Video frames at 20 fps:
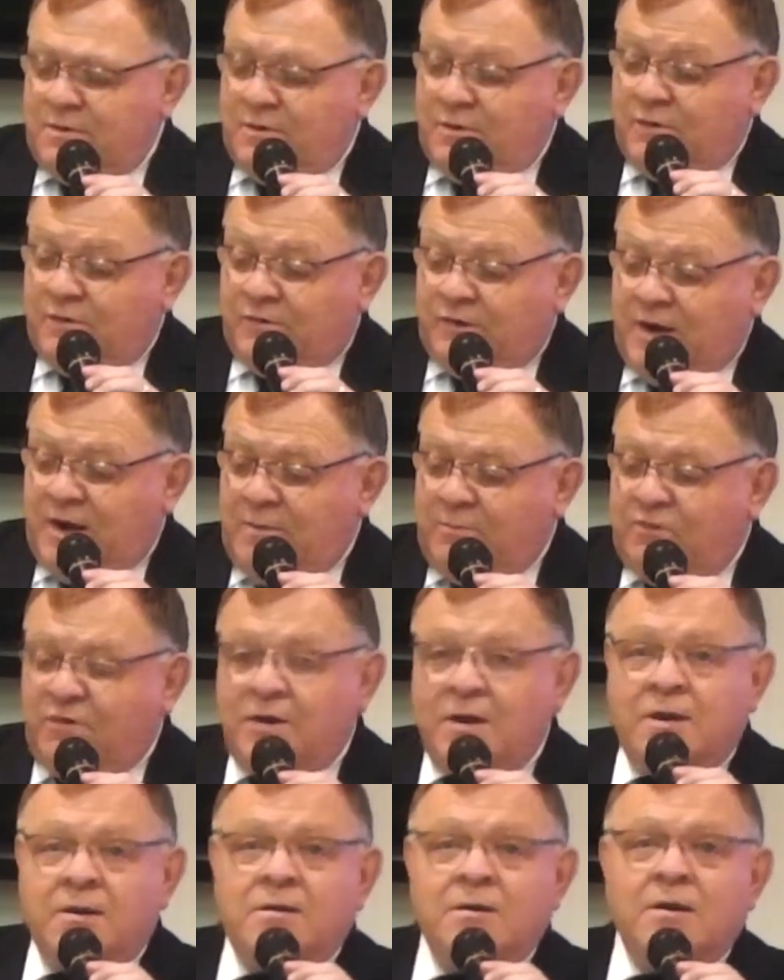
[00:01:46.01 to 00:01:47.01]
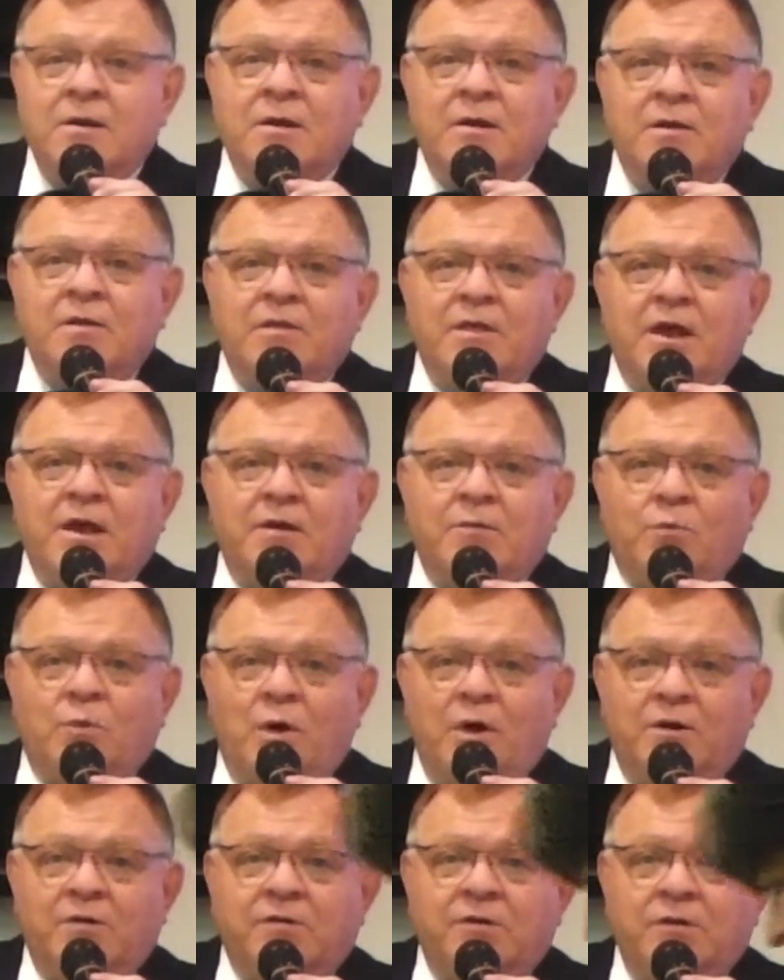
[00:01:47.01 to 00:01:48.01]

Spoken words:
or his teams did. They won